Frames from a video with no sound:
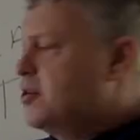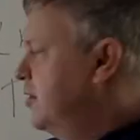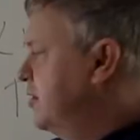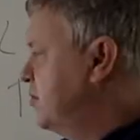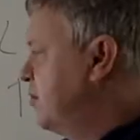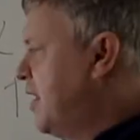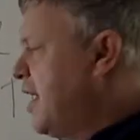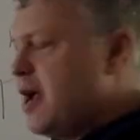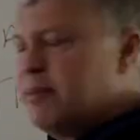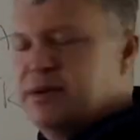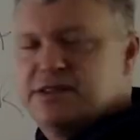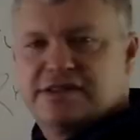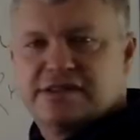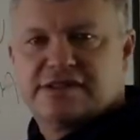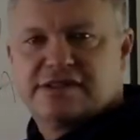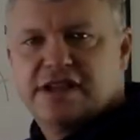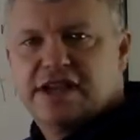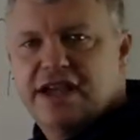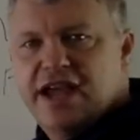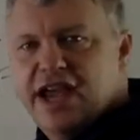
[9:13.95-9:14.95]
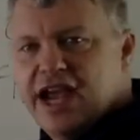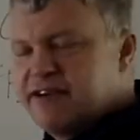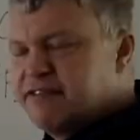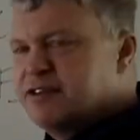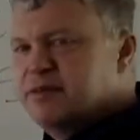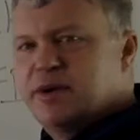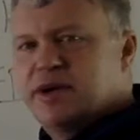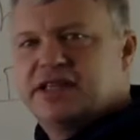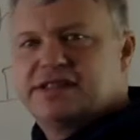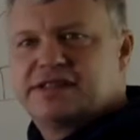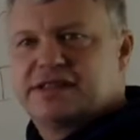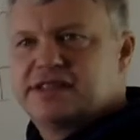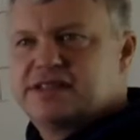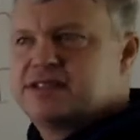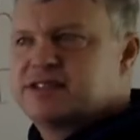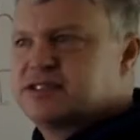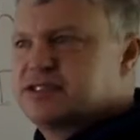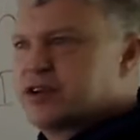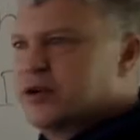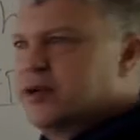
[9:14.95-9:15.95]
what happens is everybody's list
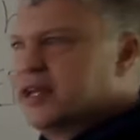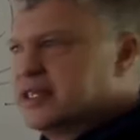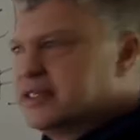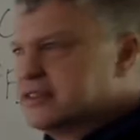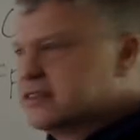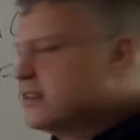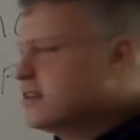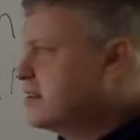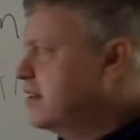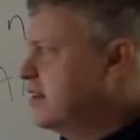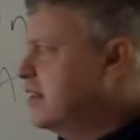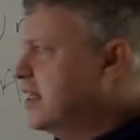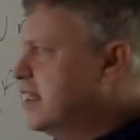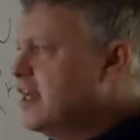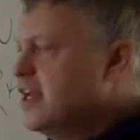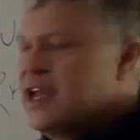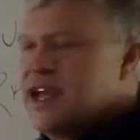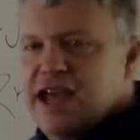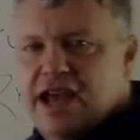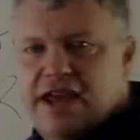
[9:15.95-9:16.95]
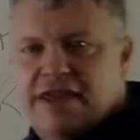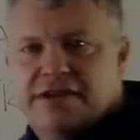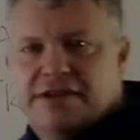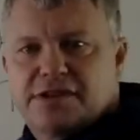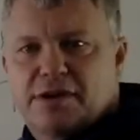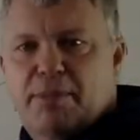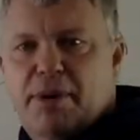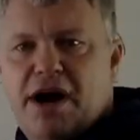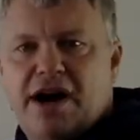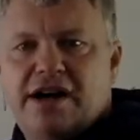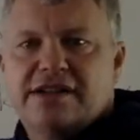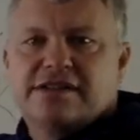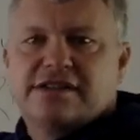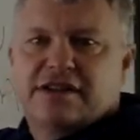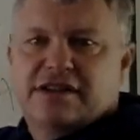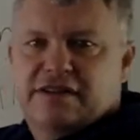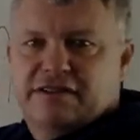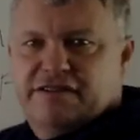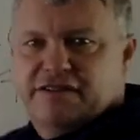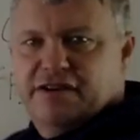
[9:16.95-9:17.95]
is growing consistently, and there's a
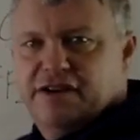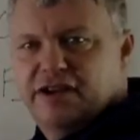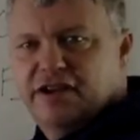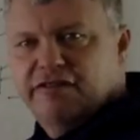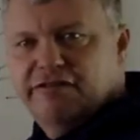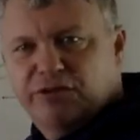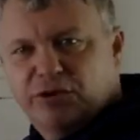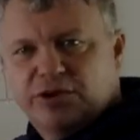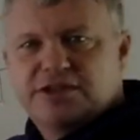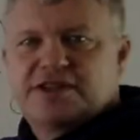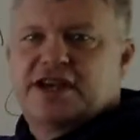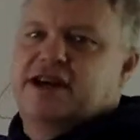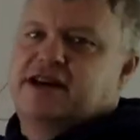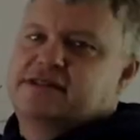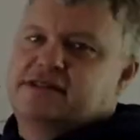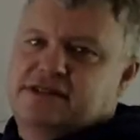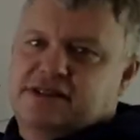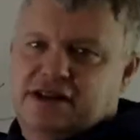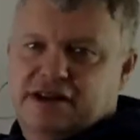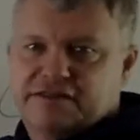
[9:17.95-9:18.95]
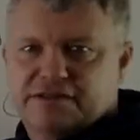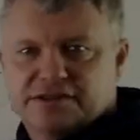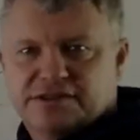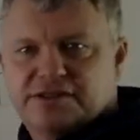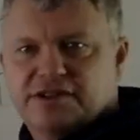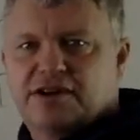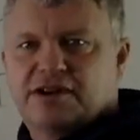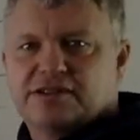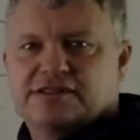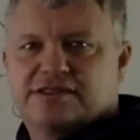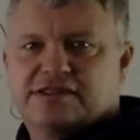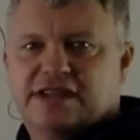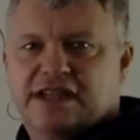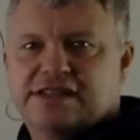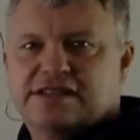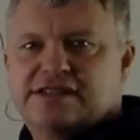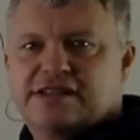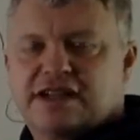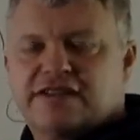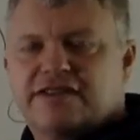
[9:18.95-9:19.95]
positive vortex of results
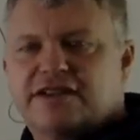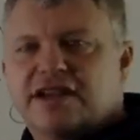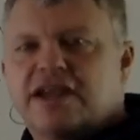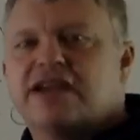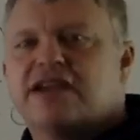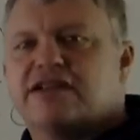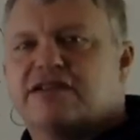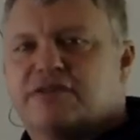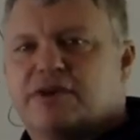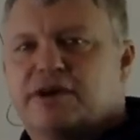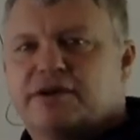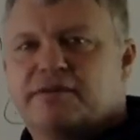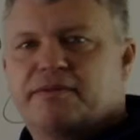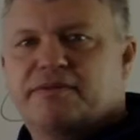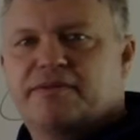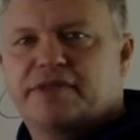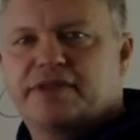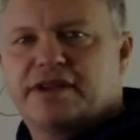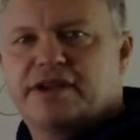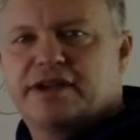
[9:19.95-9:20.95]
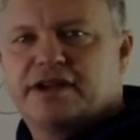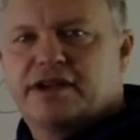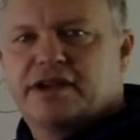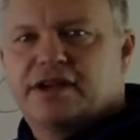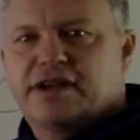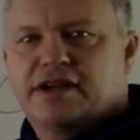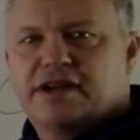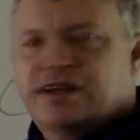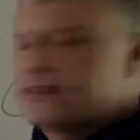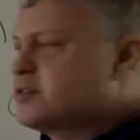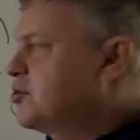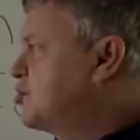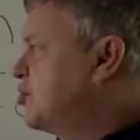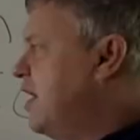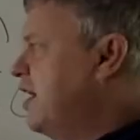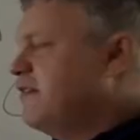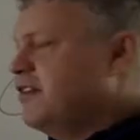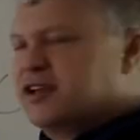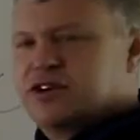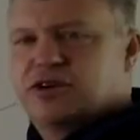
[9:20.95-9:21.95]
instead of a negative one. So
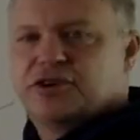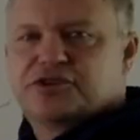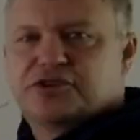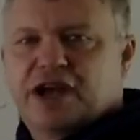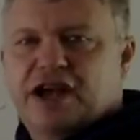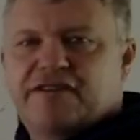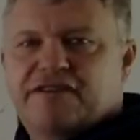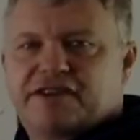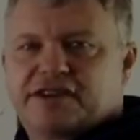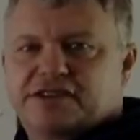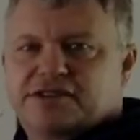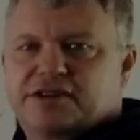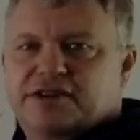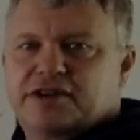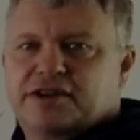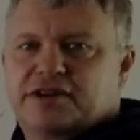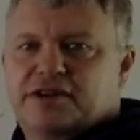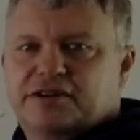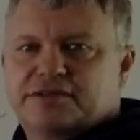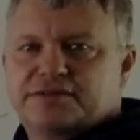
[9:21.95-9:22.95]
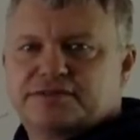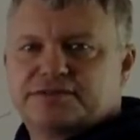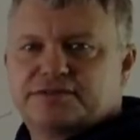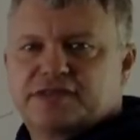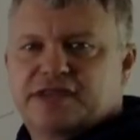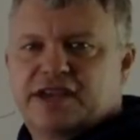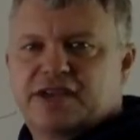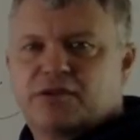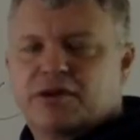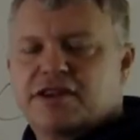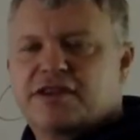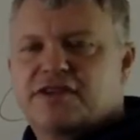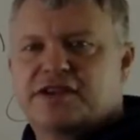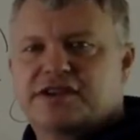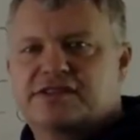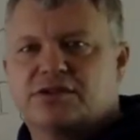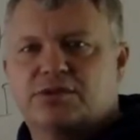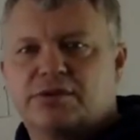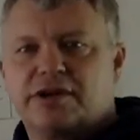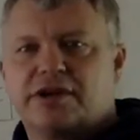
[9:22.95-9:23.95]
driving cold traffic is critical. And one of the
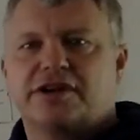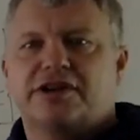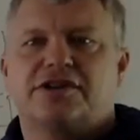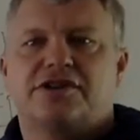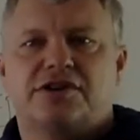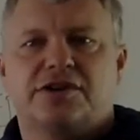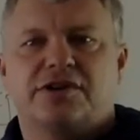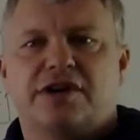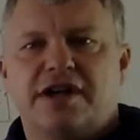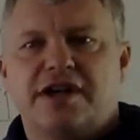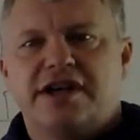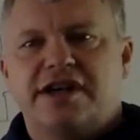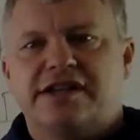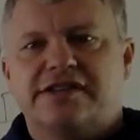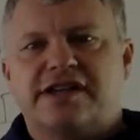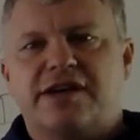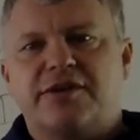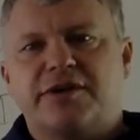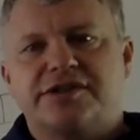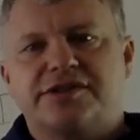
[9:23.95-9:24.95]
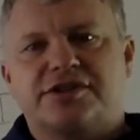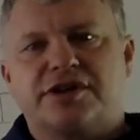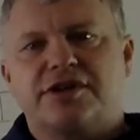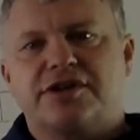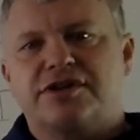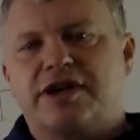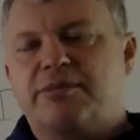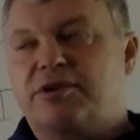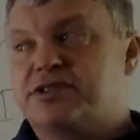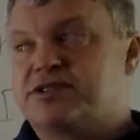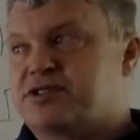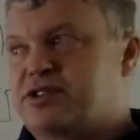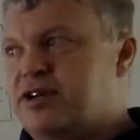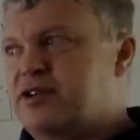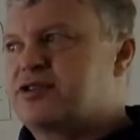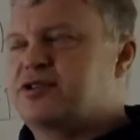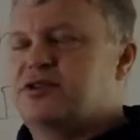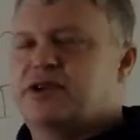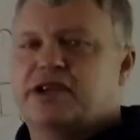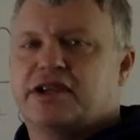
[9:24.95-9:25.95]
things that we're going to do is I'm going to
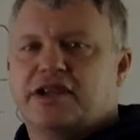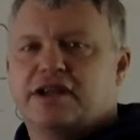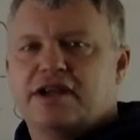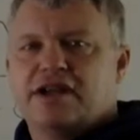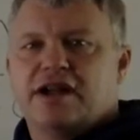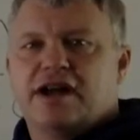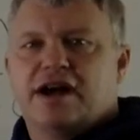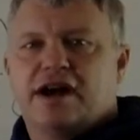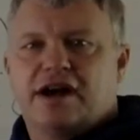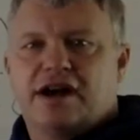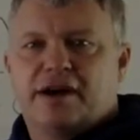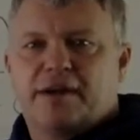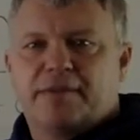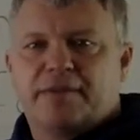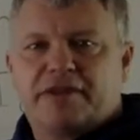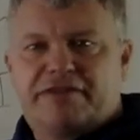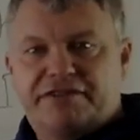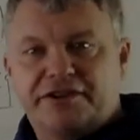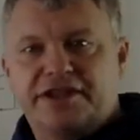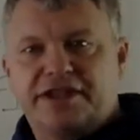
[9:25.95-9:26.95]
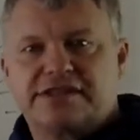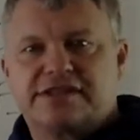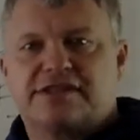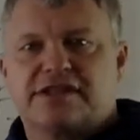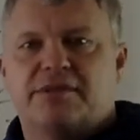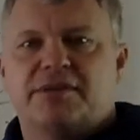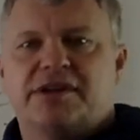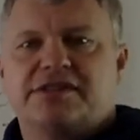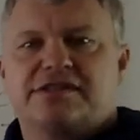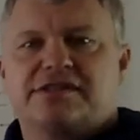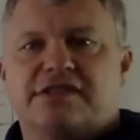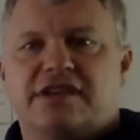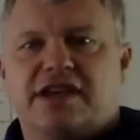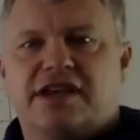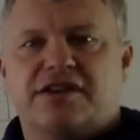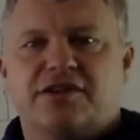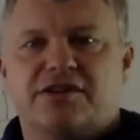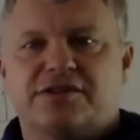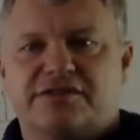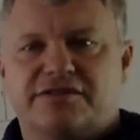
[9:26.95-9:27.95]
start doing affiliate summits,
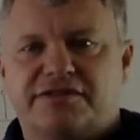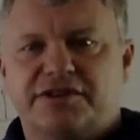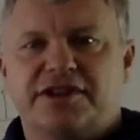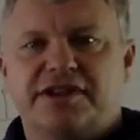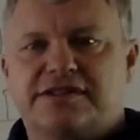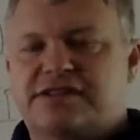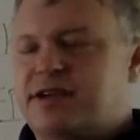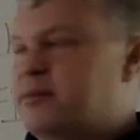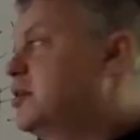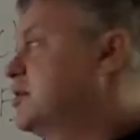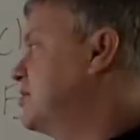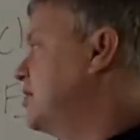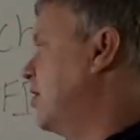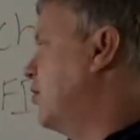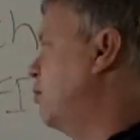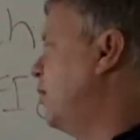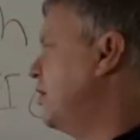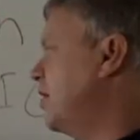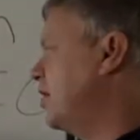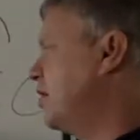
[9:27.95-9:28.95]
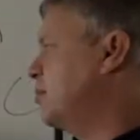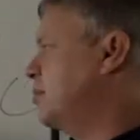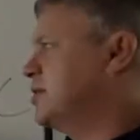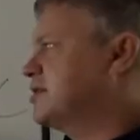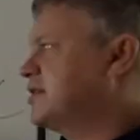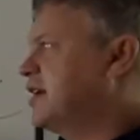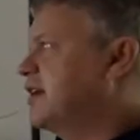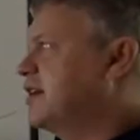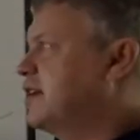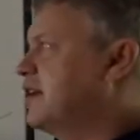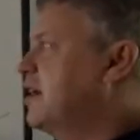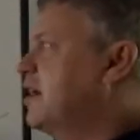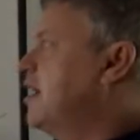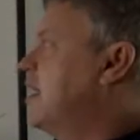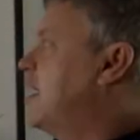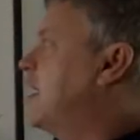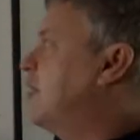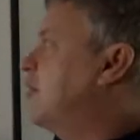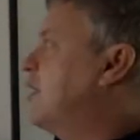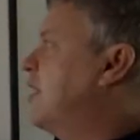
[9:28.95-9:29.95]
and those affiliate summits are 100%
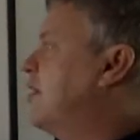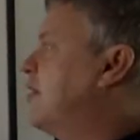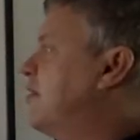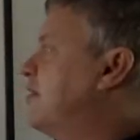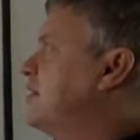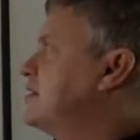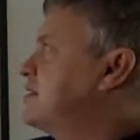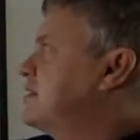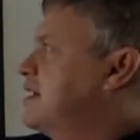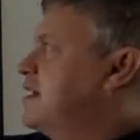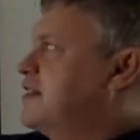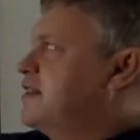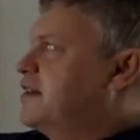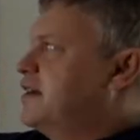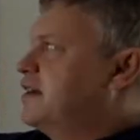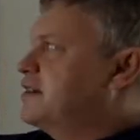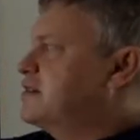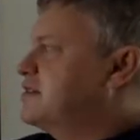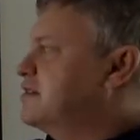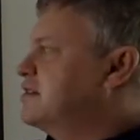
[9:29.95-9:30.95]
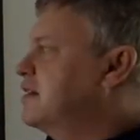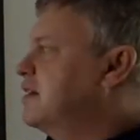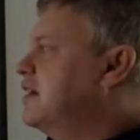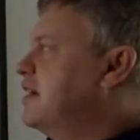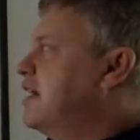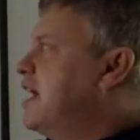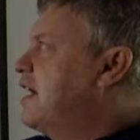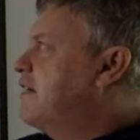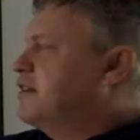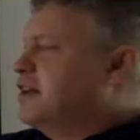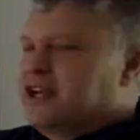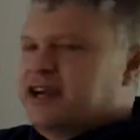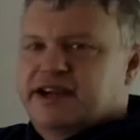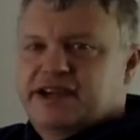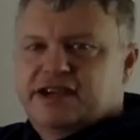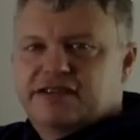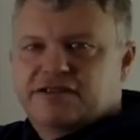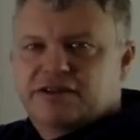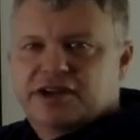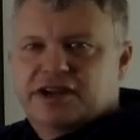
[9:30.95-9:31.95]
around this and this. Having high
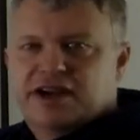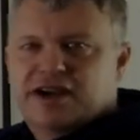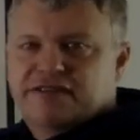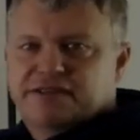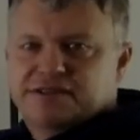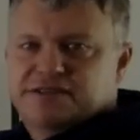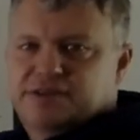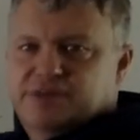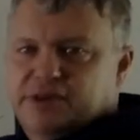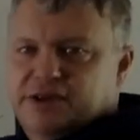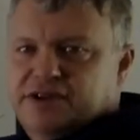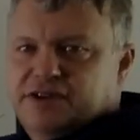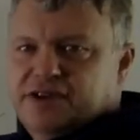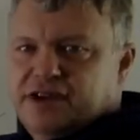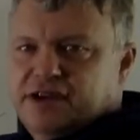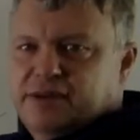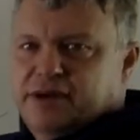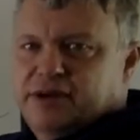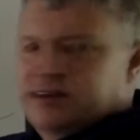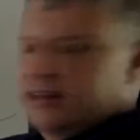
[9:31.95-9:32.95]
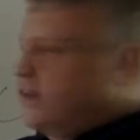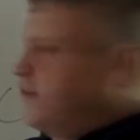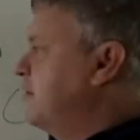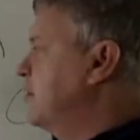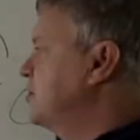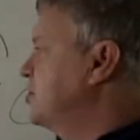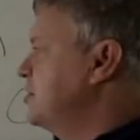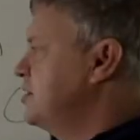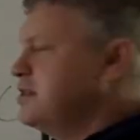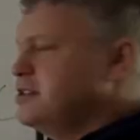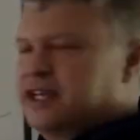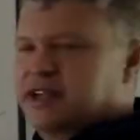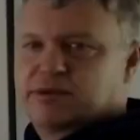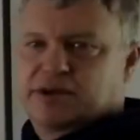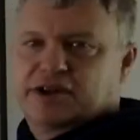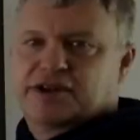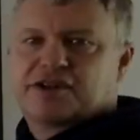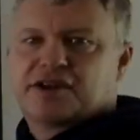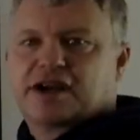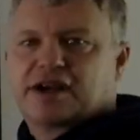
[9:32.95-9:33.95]
converting offers, so we're going to talk about conversion, and we're
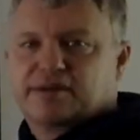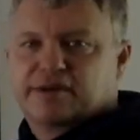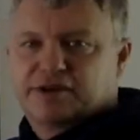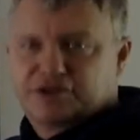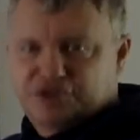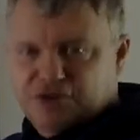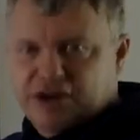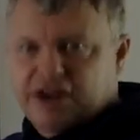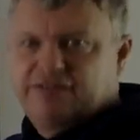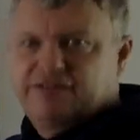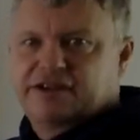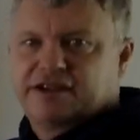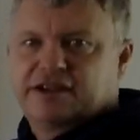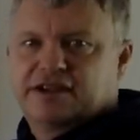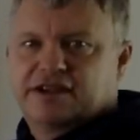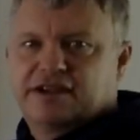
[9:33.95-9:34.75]
going to talk about traffic.